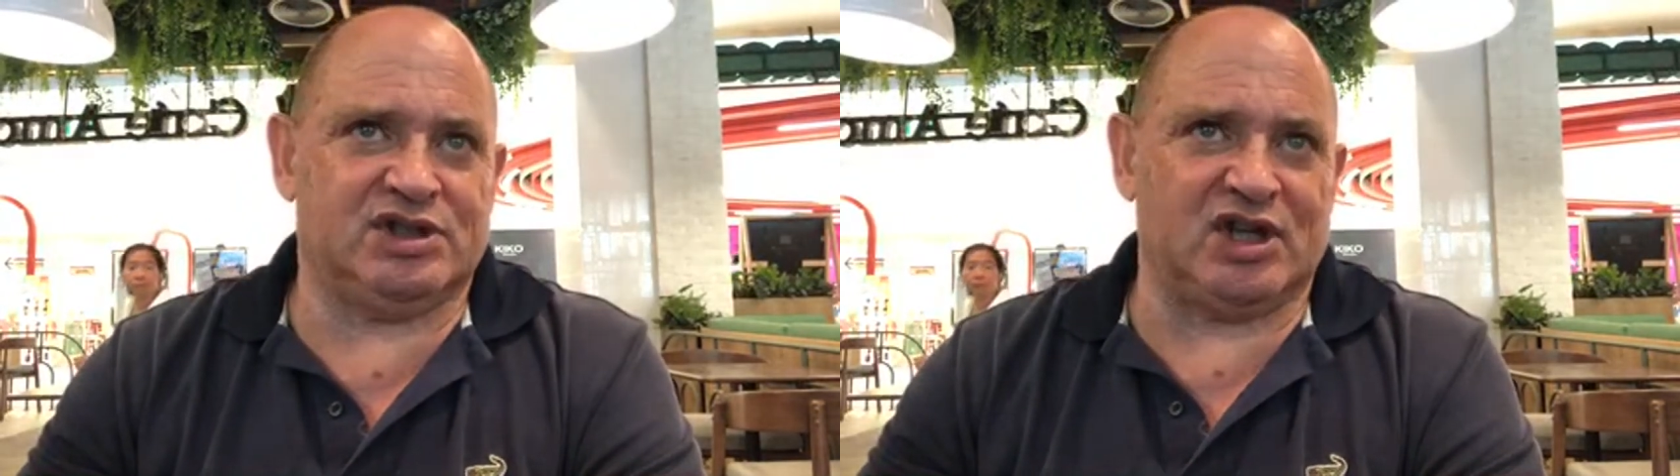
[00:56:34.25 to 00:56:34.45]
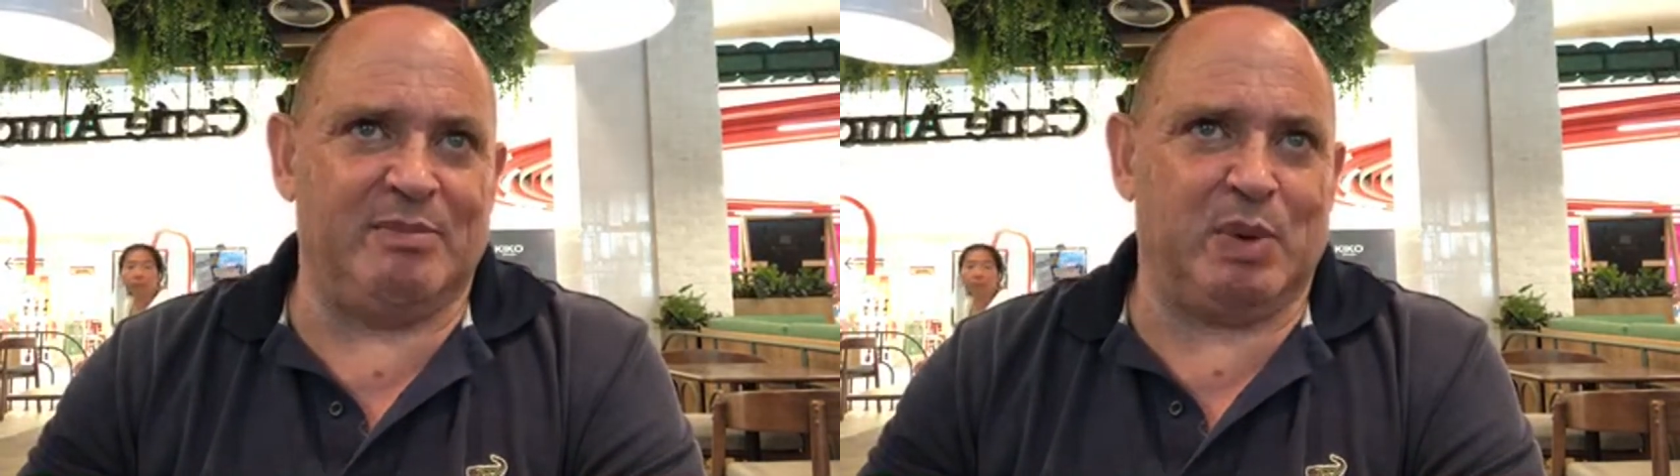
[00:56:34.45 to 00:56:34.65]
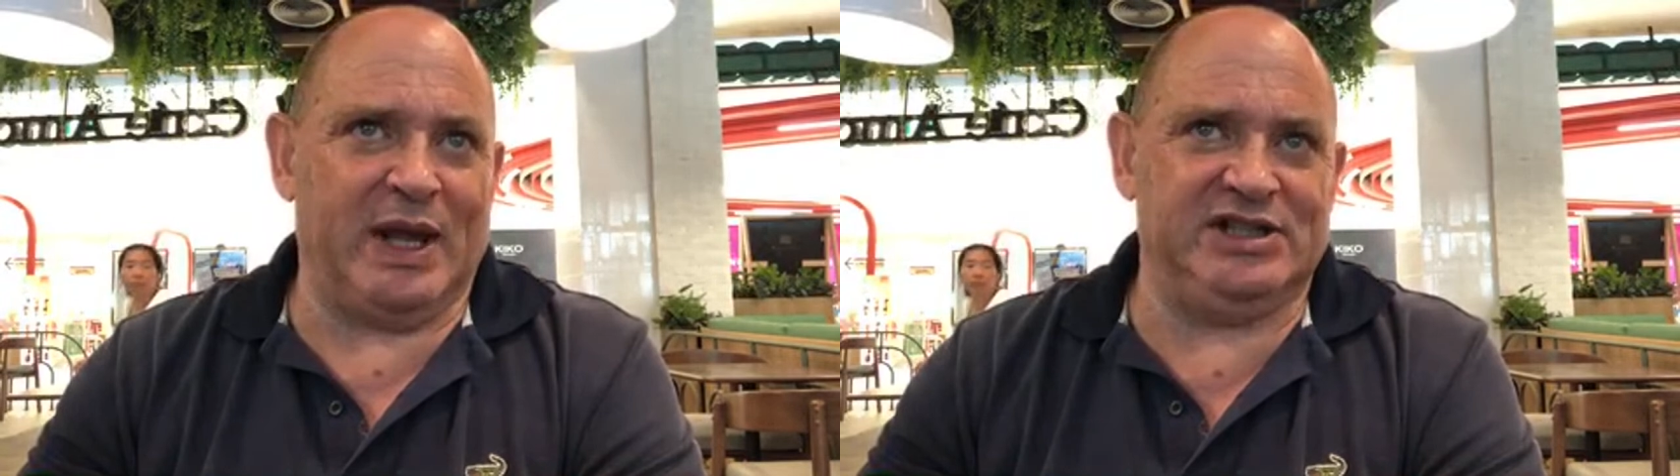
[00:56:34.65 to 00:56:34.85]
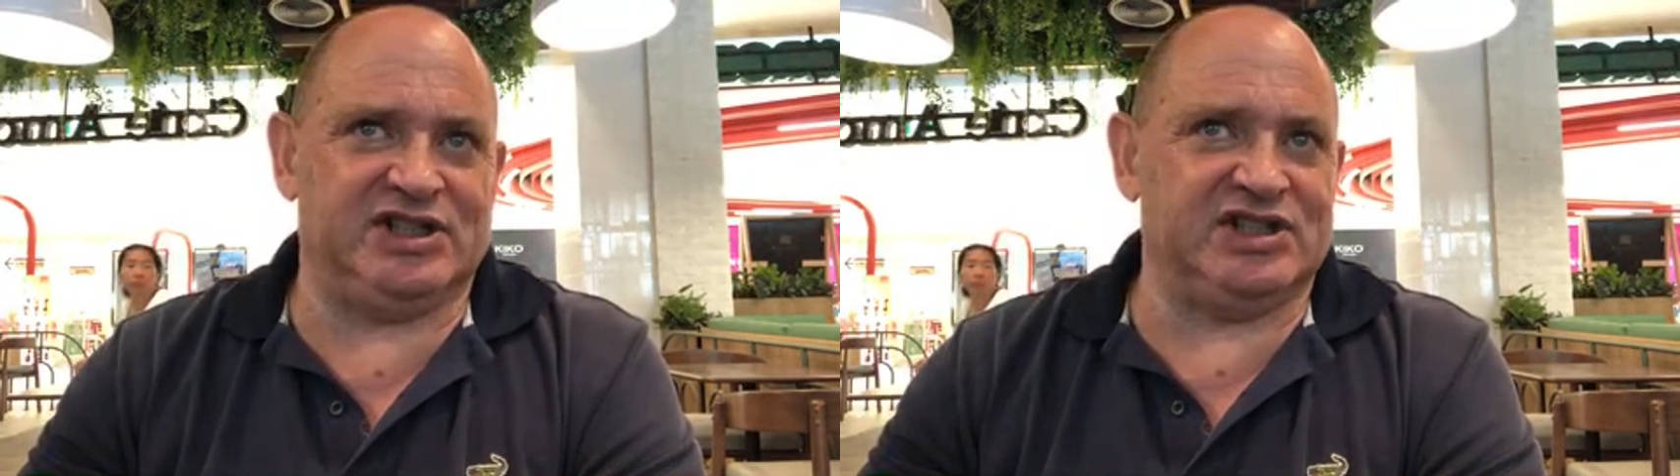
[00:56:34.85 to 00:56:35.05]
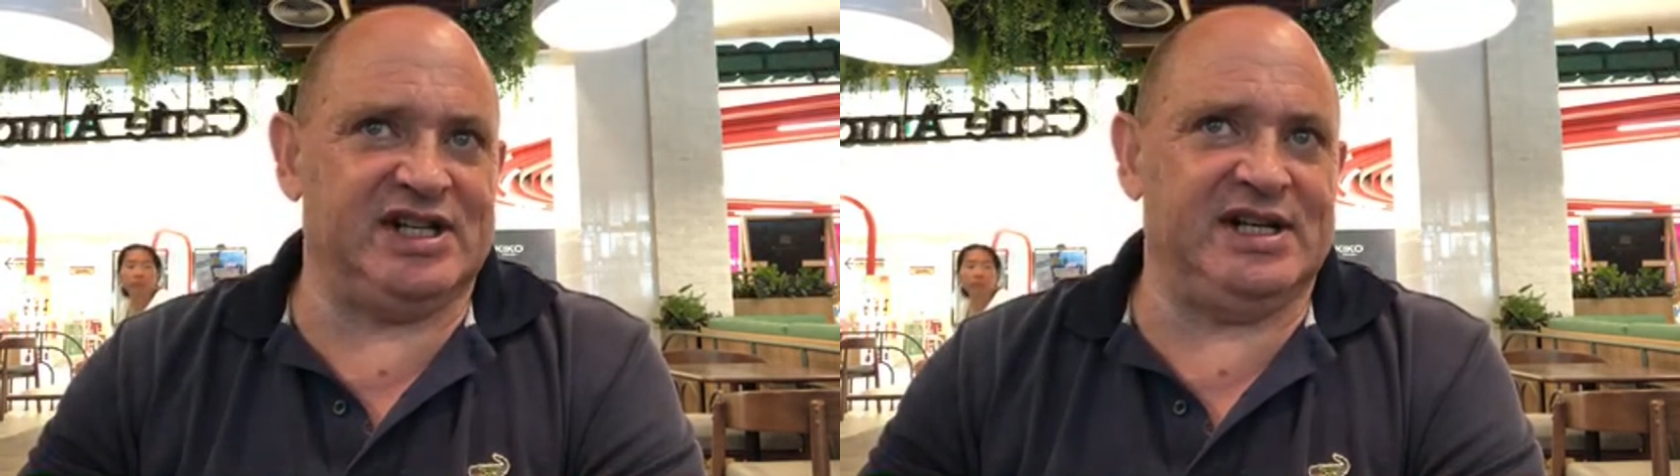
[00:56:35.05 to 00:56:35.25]
some
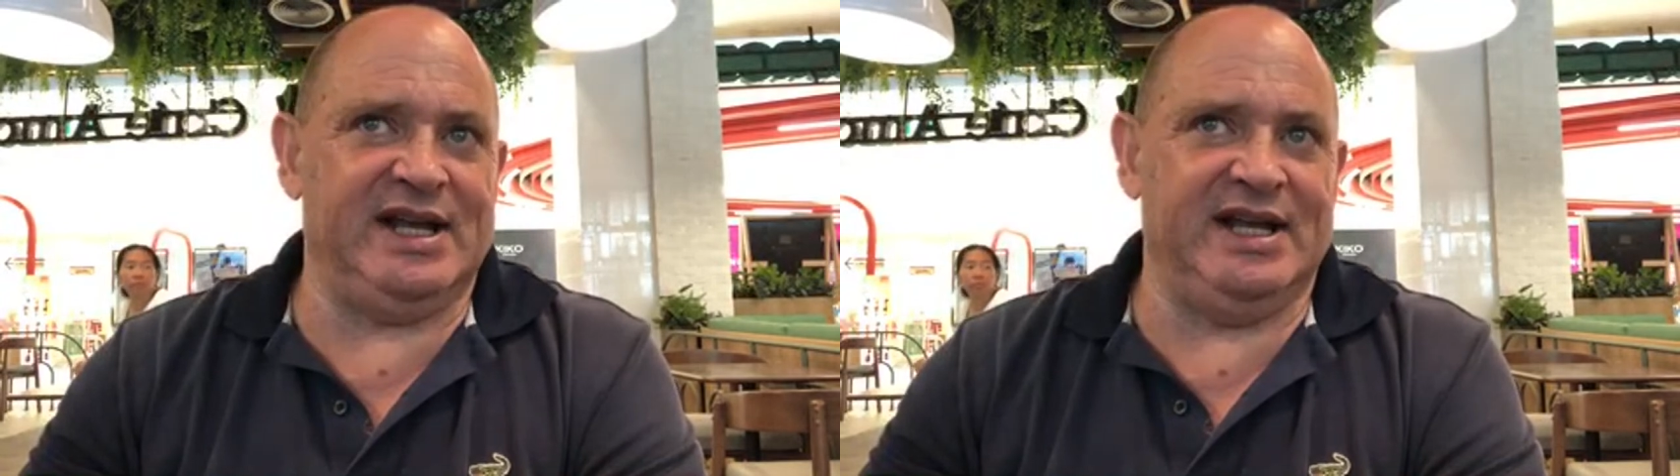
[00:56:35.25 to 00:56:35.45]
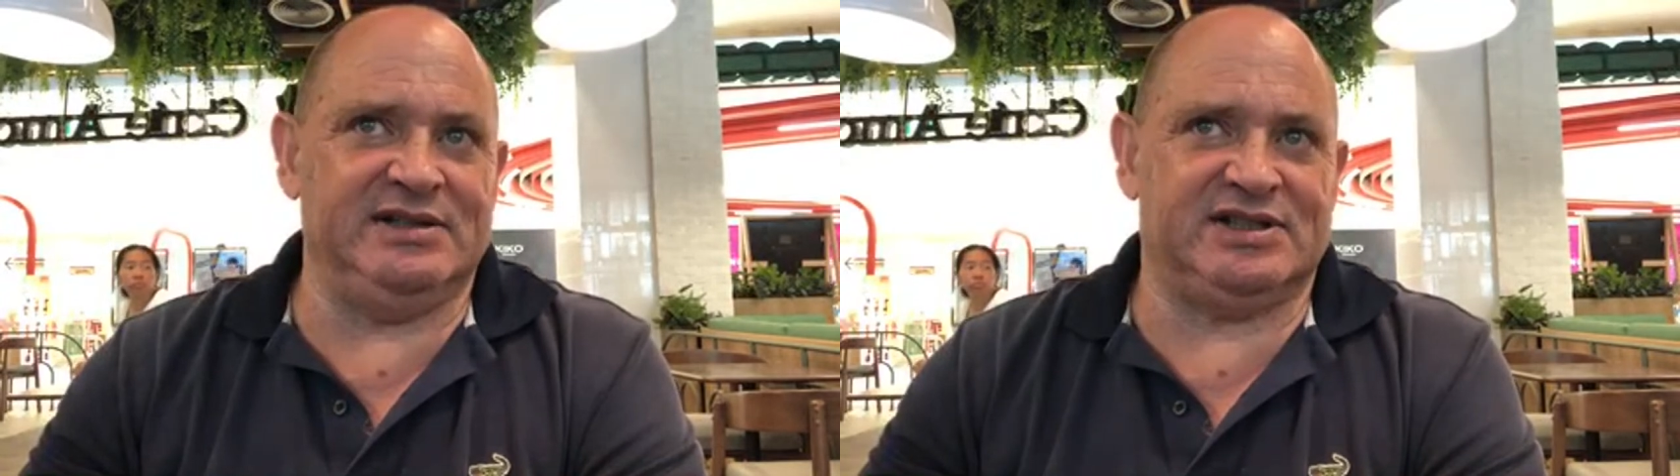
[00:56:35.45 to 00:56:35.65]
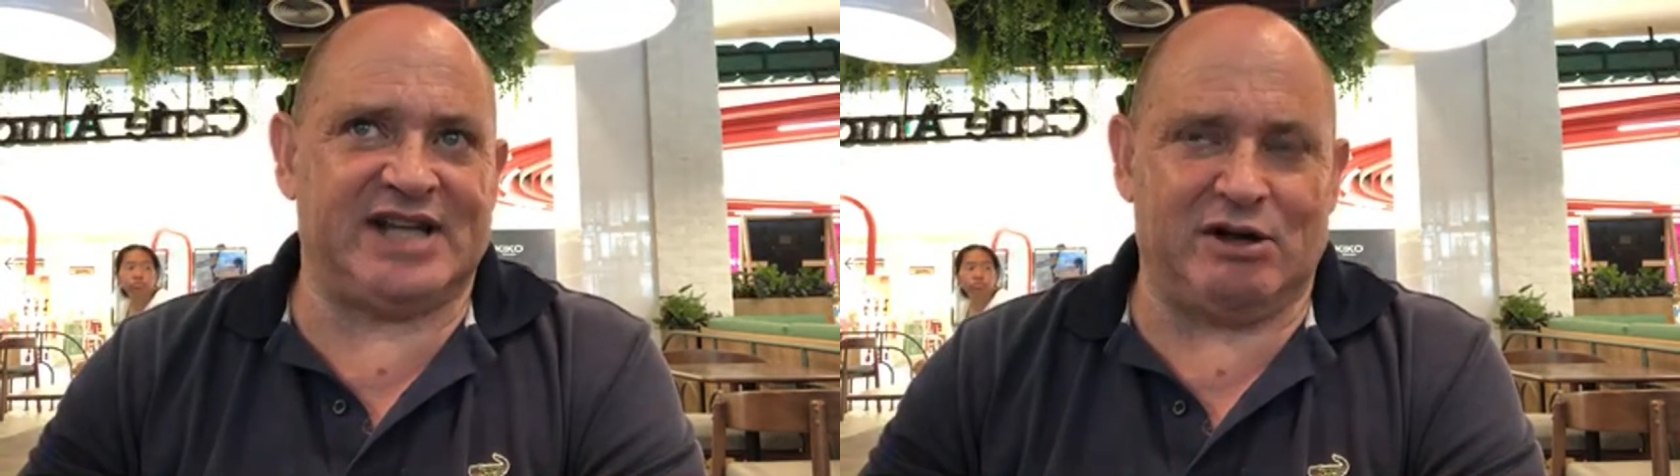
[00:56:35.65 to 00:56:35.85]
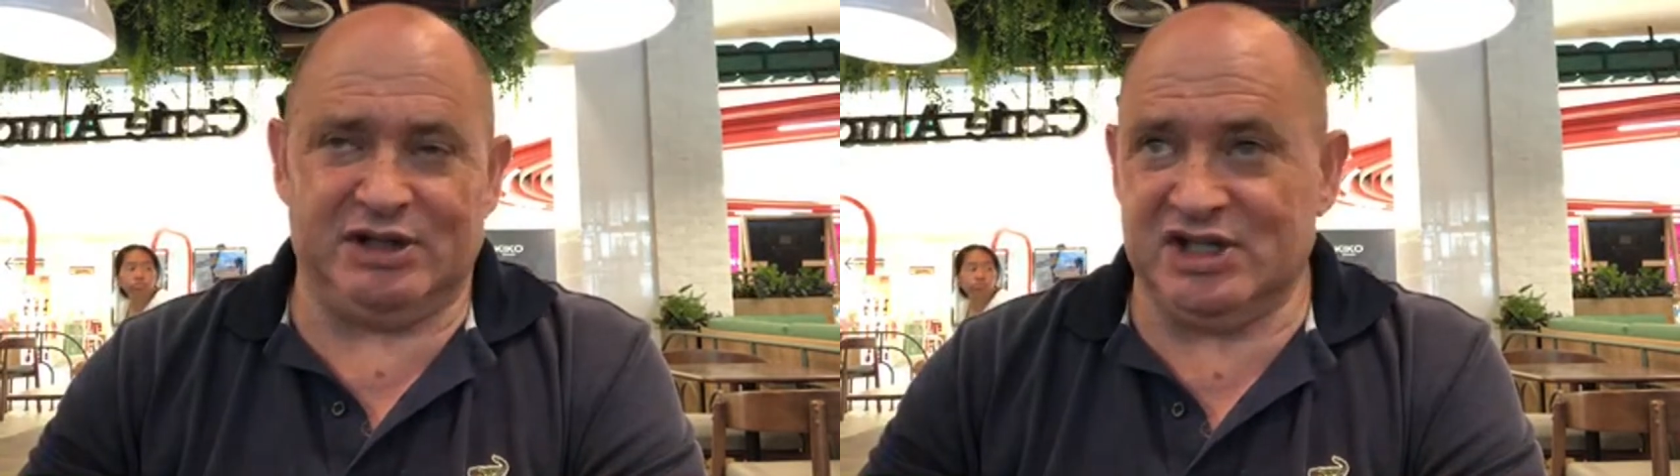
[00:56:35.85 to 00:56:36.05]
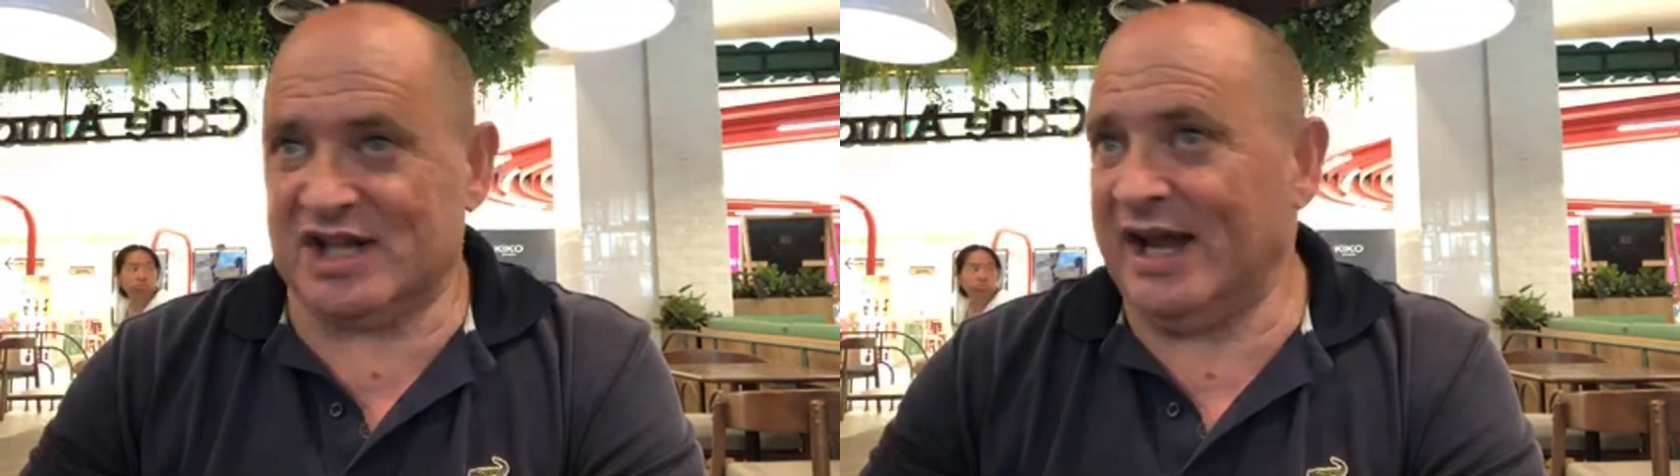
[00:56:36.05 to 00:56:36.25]
places in
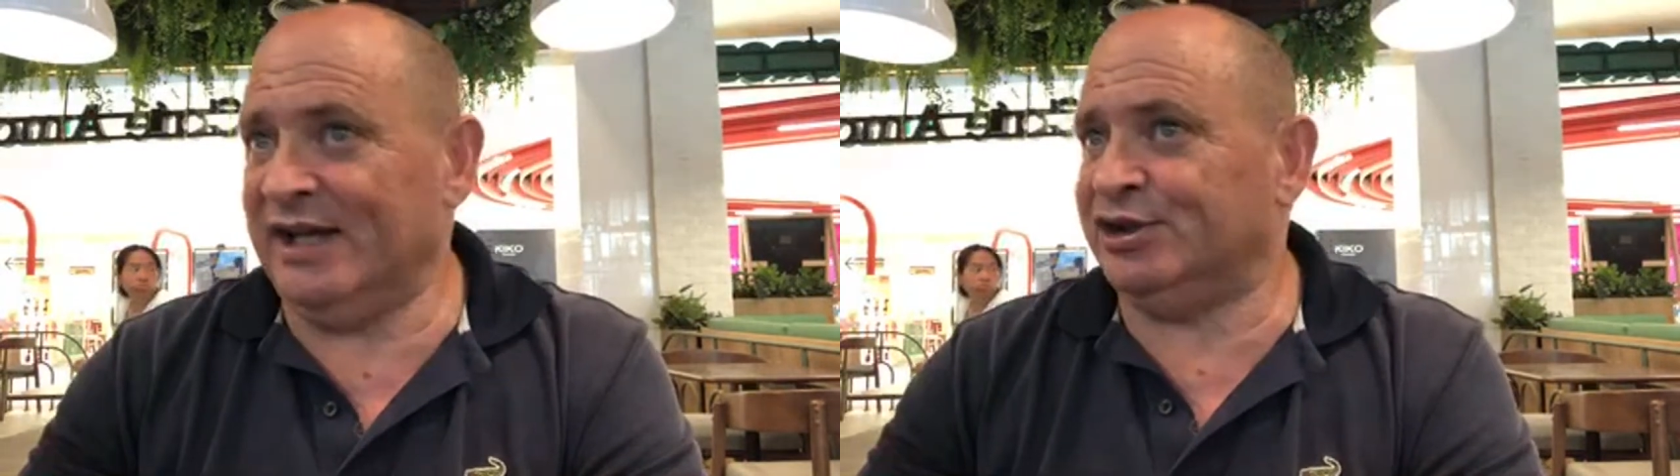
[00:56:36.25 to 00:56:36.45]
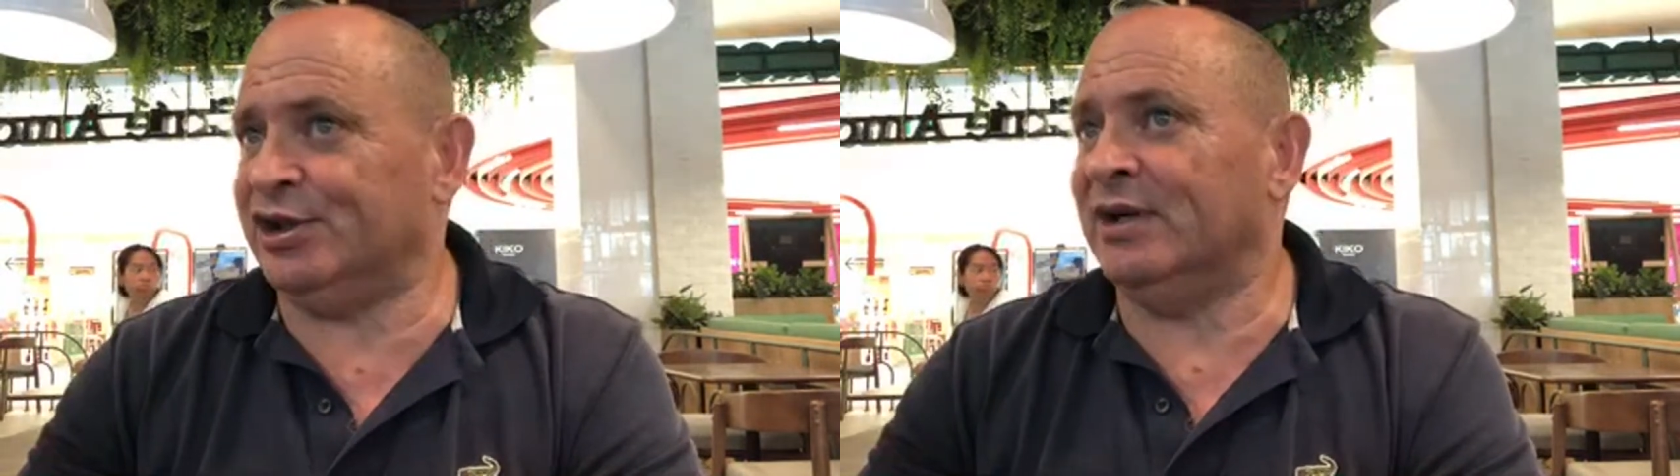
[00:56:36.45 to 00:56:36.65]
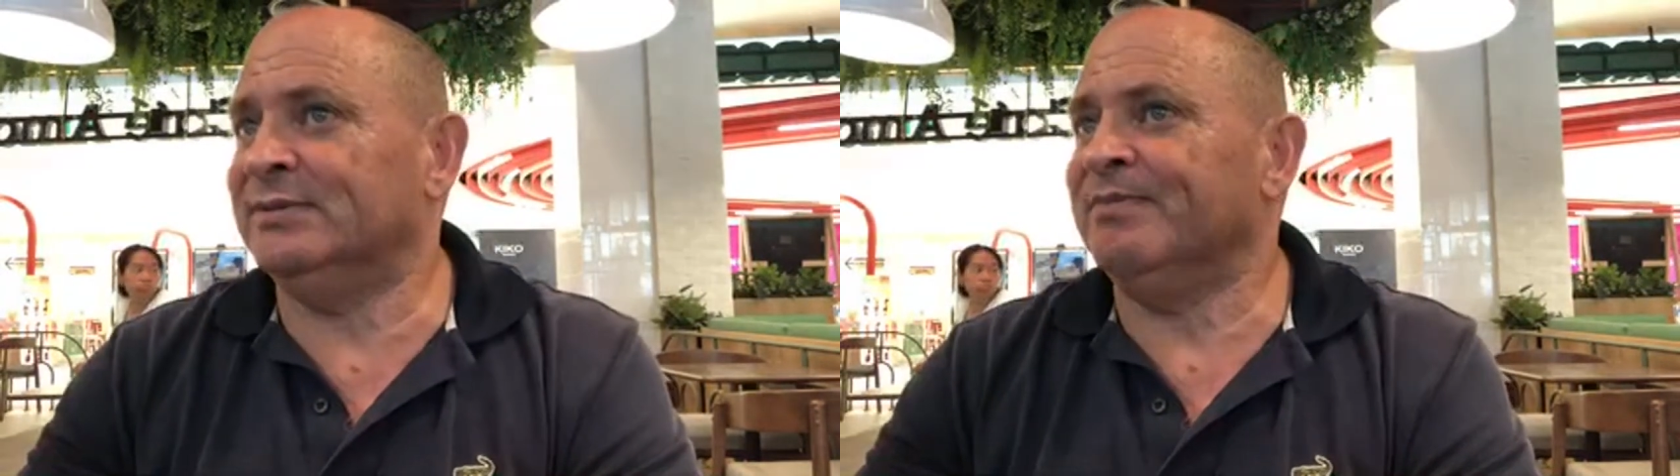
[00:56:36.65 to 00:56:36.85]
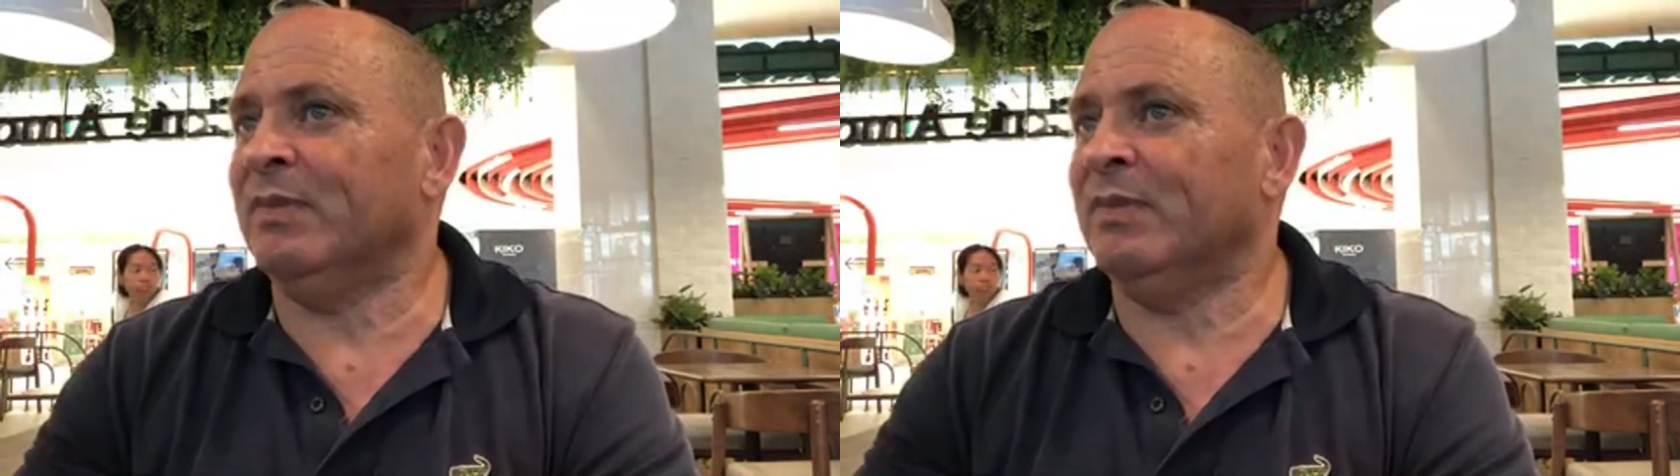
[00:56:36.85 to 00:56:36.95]
Southeast Asia.